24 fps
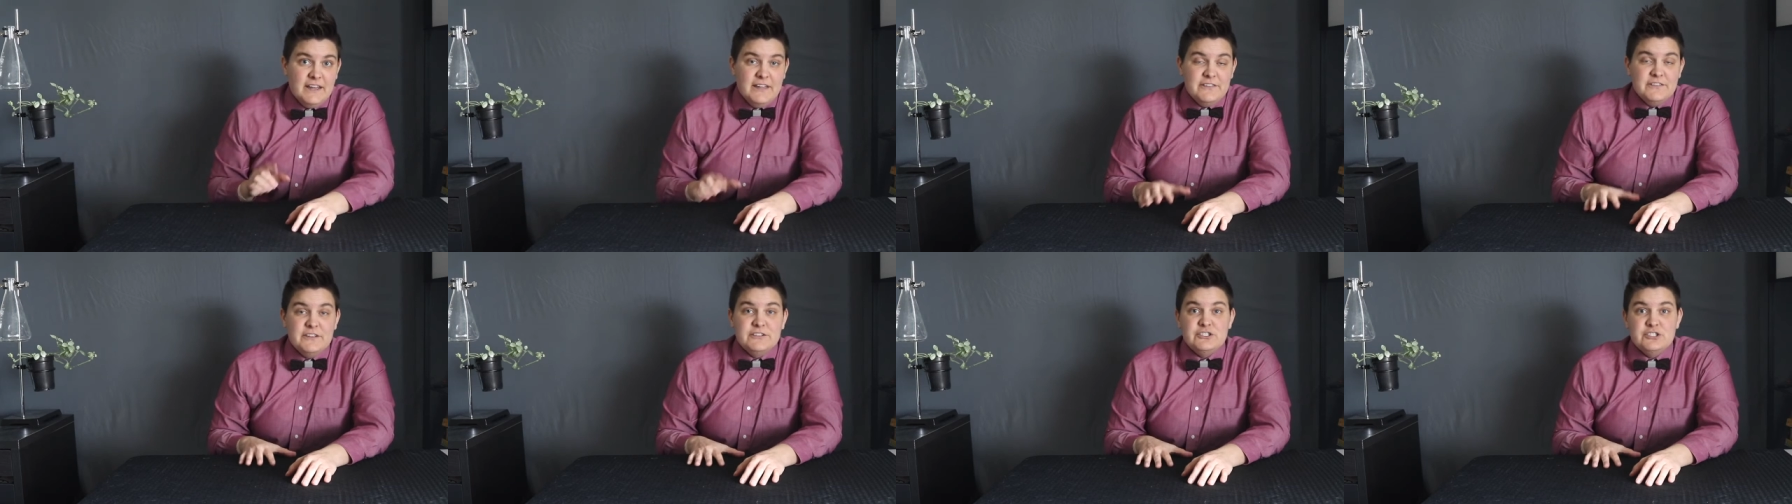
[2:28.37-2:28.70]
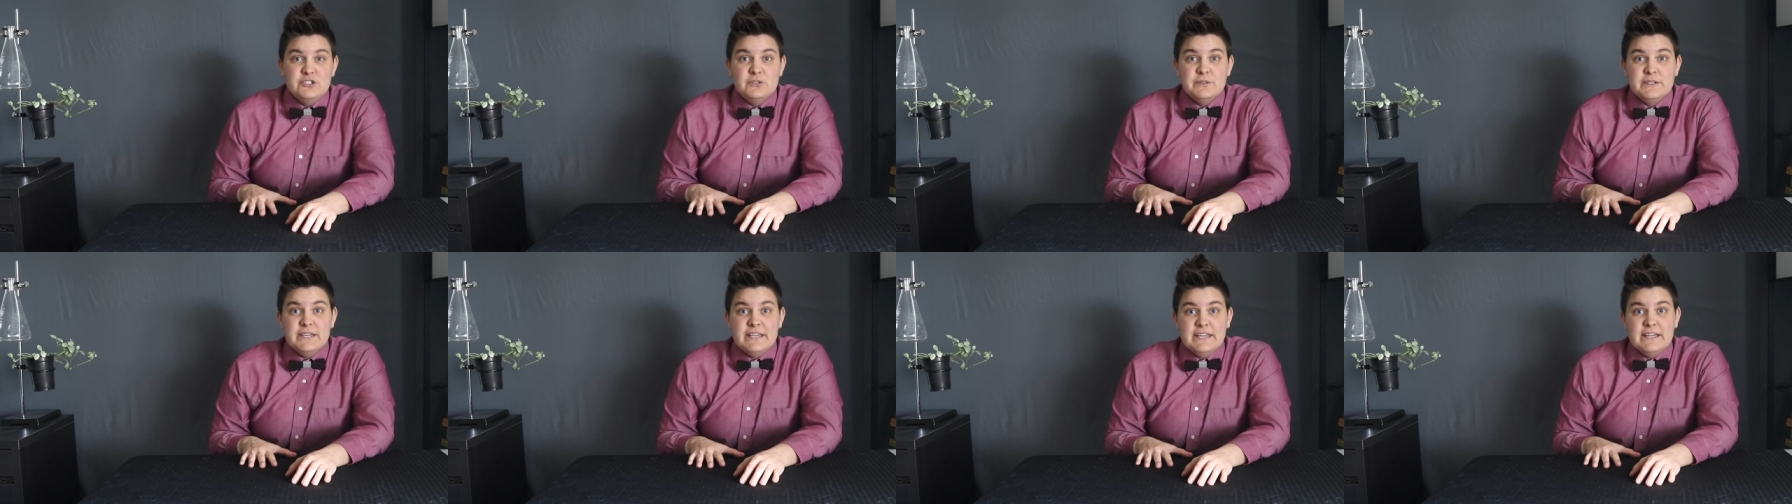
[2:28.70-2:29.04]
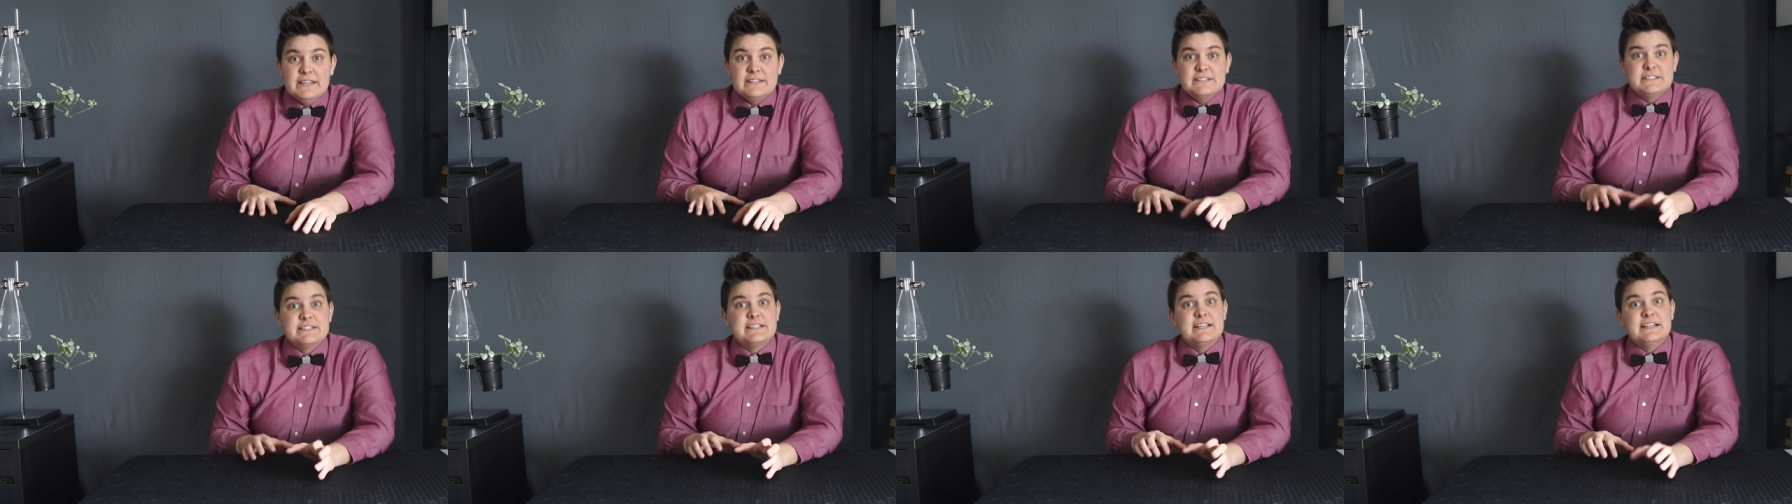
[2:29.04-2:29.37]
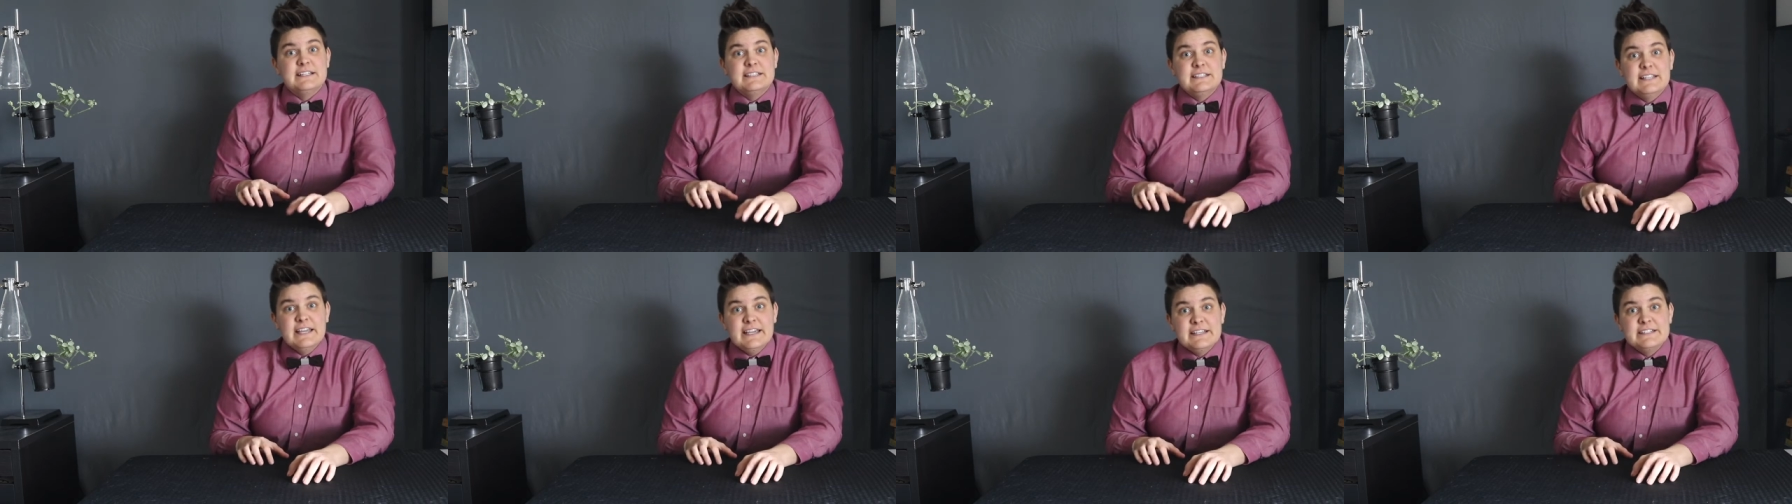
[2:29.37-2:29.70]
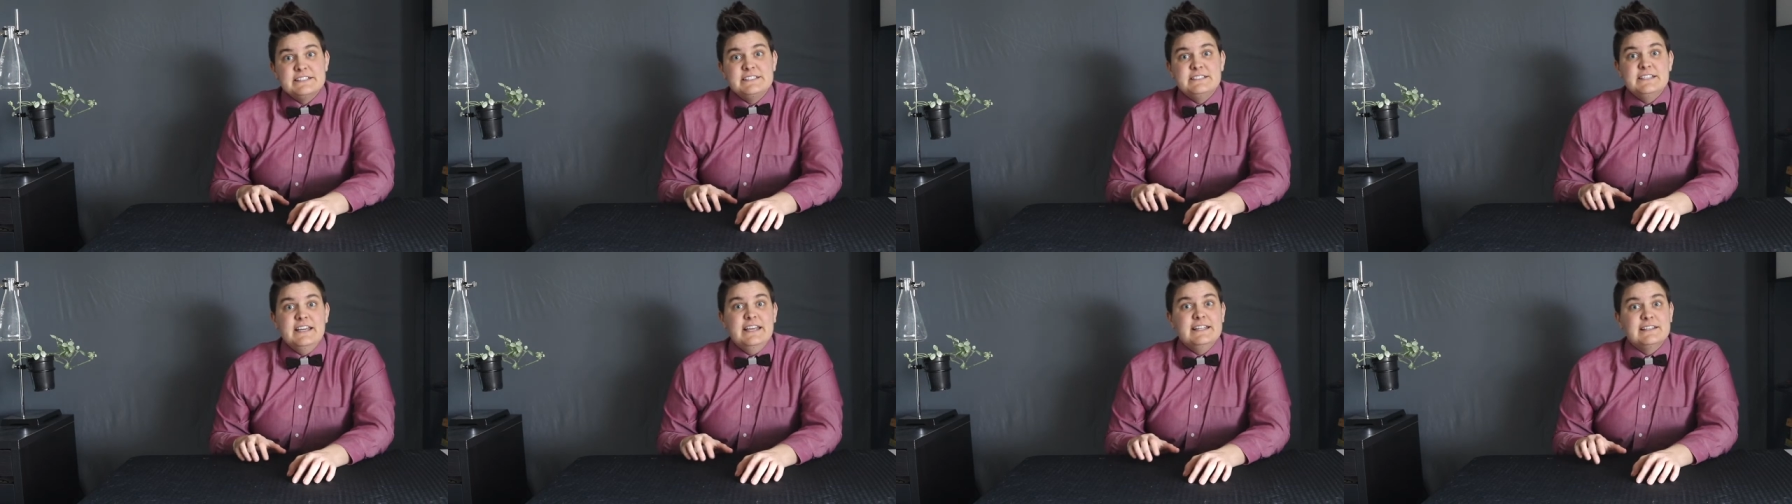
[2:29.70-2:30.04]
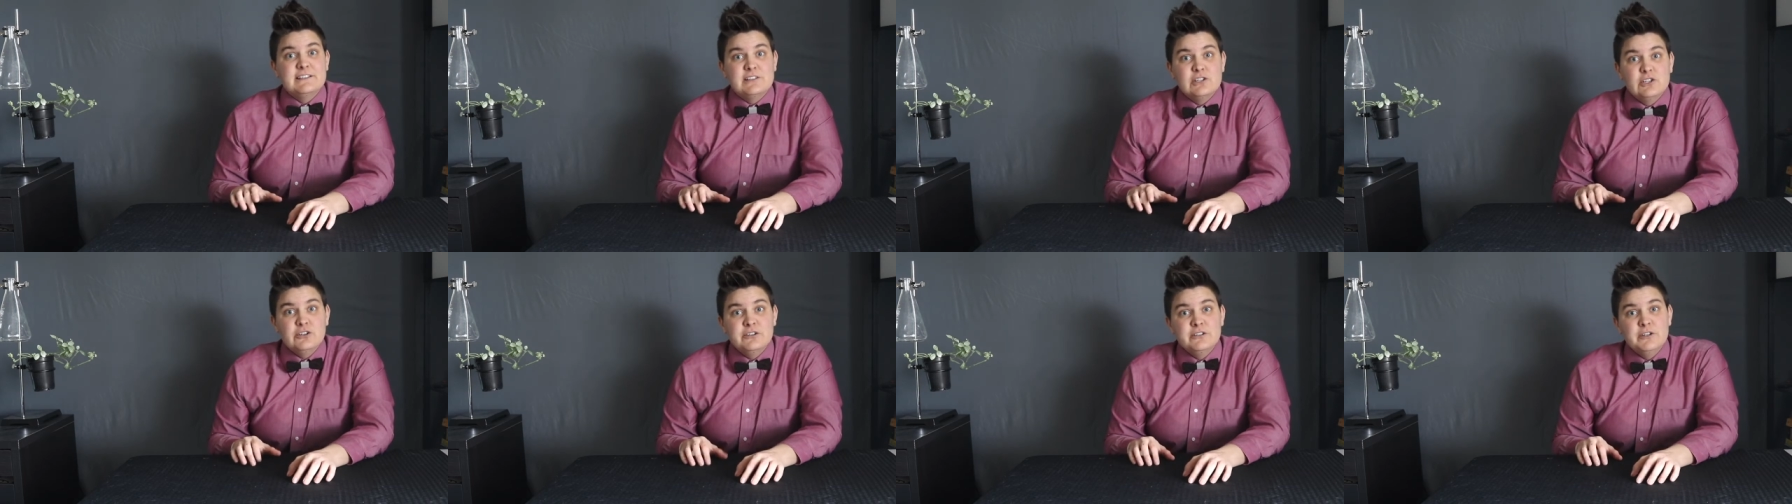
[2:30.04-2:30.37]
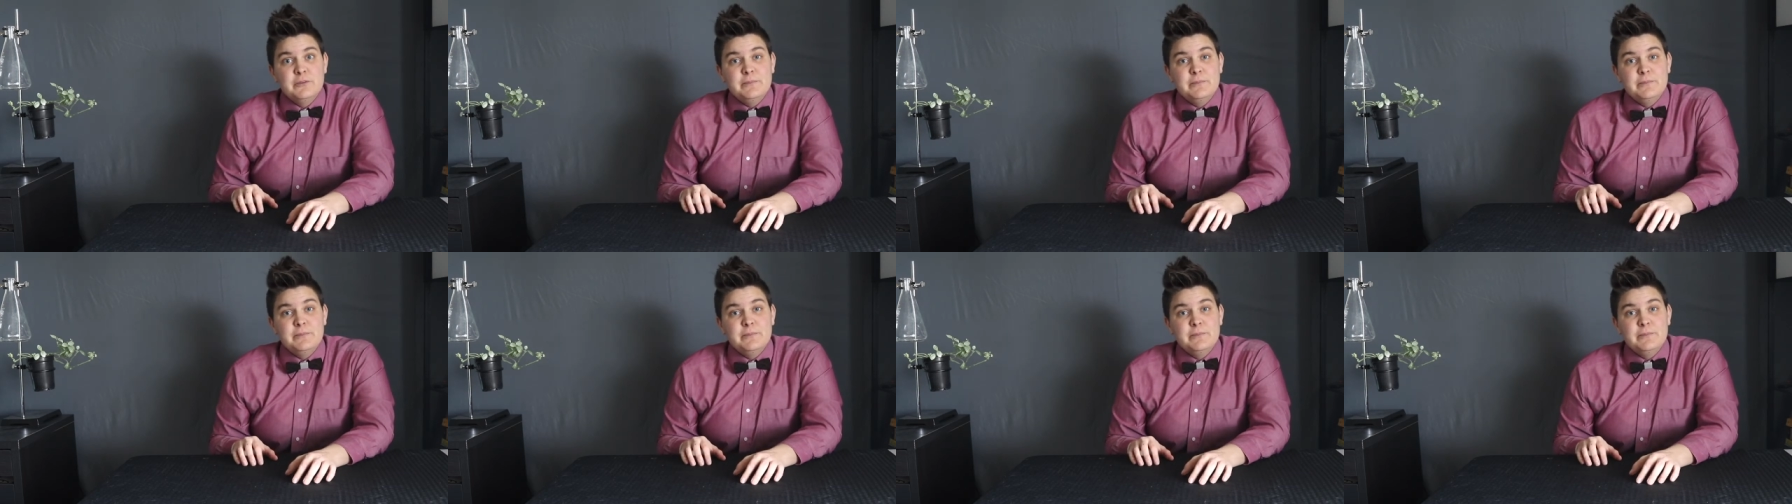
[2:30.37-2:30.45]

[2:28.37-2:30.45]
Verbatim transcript: that you can't collect and learn